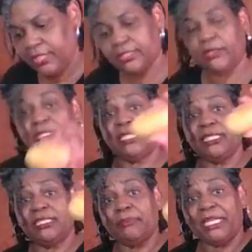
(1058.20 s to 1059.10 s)
So see,
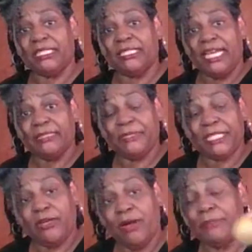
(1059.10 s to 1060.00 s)
this is about the size
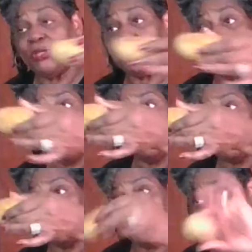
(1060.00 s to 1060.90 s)
potato I'm using. I'm
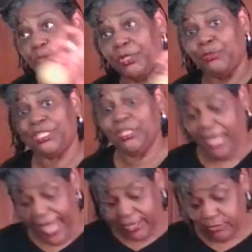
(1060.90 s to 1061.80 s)
just using three, which is
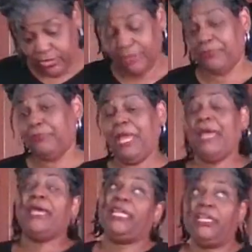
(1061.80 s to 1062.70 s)
actually
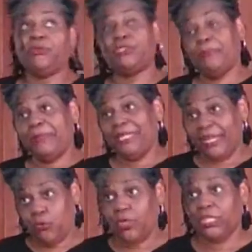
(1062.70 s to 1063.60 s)
equal to maybe
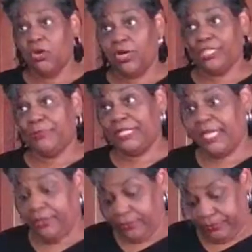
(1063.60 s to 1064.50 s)
like one large
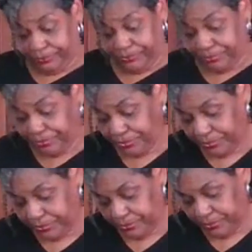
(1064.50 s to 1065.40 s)
potato.
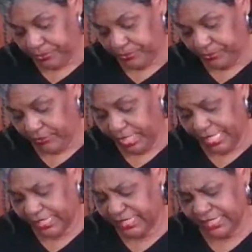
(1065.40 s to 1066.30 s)
And
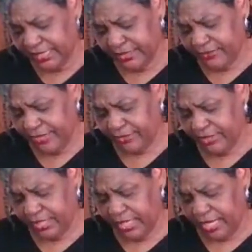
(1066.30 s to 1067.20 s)
that's good enough. I don't
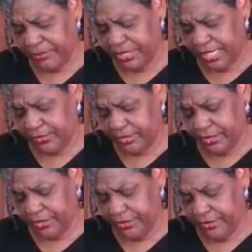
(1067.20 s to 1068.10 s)
need a lot of potatoes
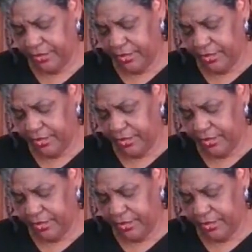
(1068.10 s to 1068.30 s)
in here.